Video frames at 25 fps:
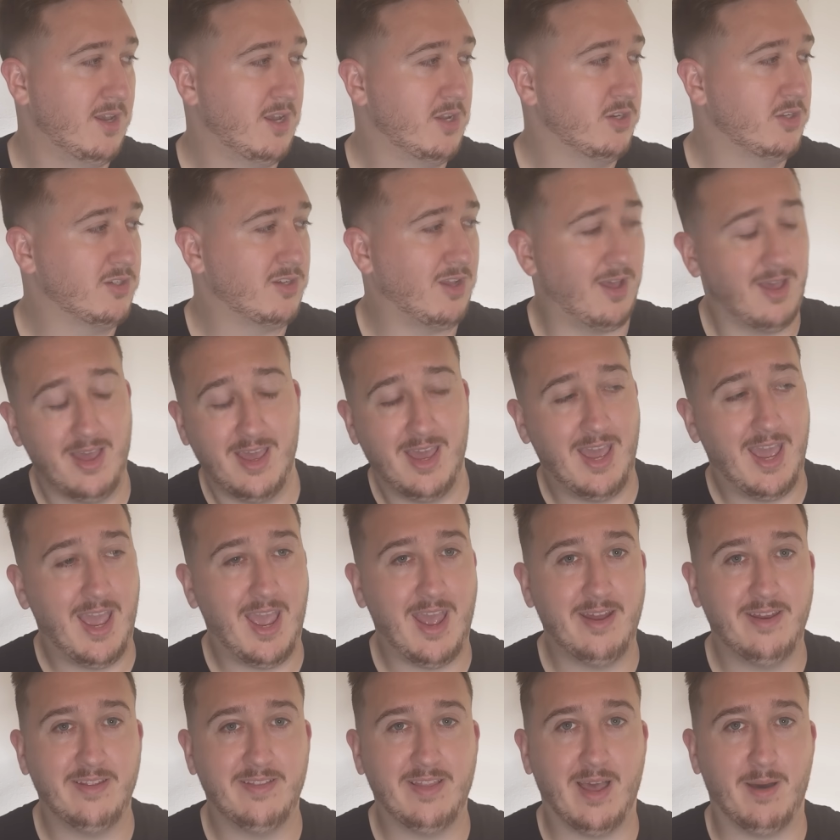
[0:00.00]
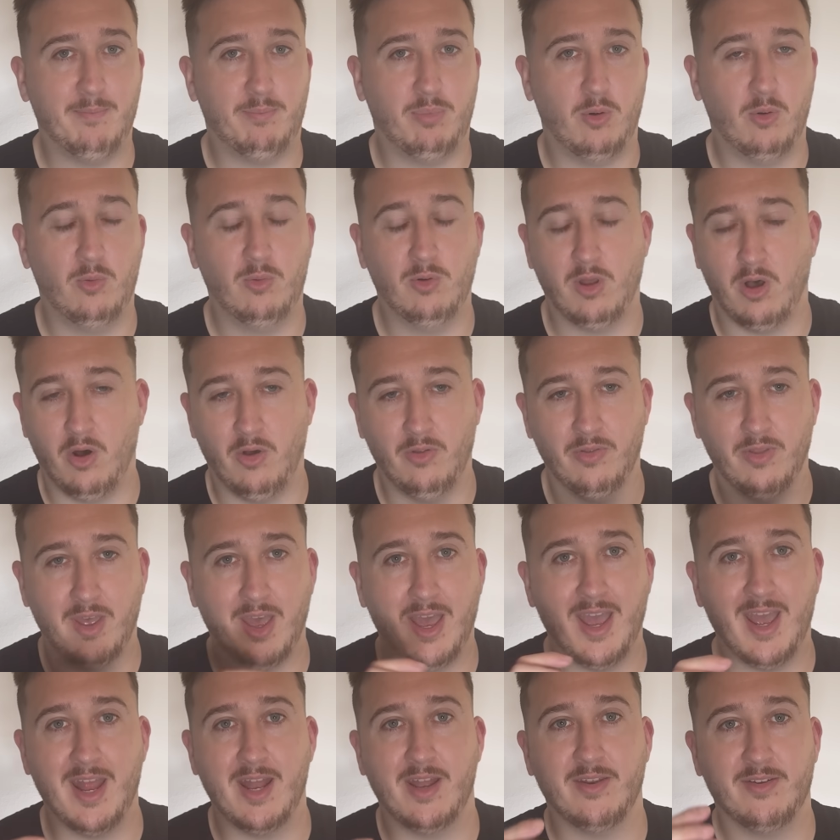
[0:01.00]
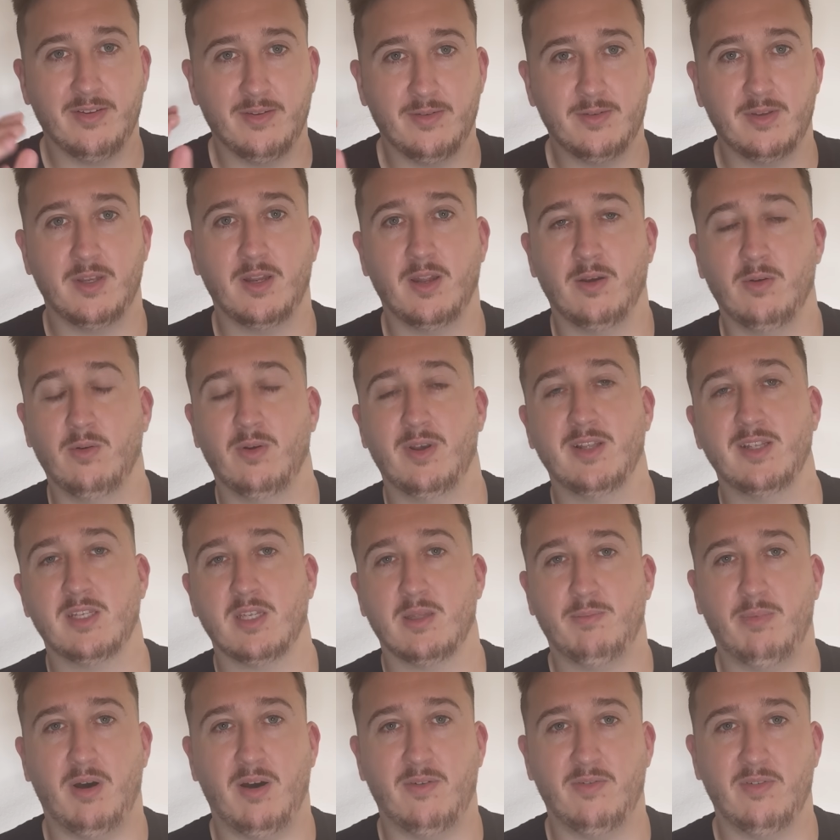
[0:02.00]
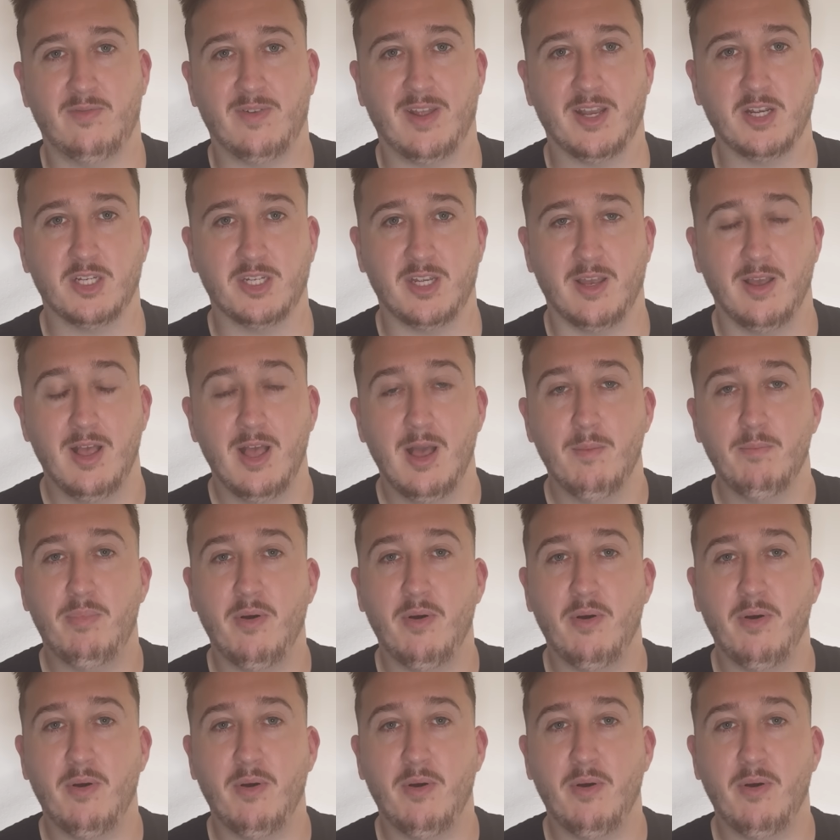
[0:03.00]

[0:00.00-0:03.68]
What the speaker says: just like heading that ball on and, you know, into the path of Lankshear.